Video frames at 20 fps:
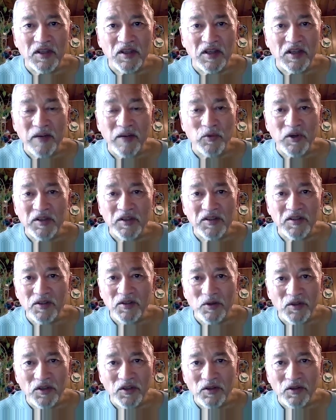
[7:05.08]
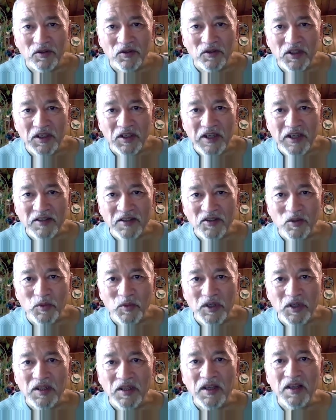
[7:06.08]
library is so huge and has so
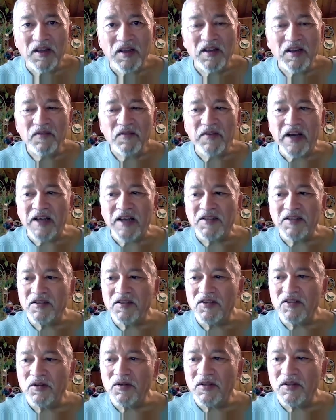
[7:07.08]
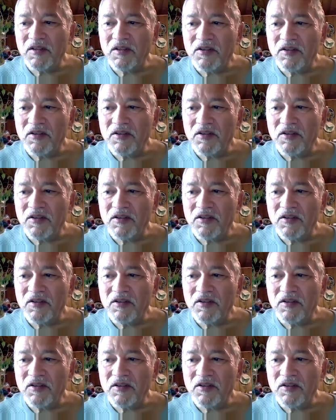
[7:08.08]
many facets to it.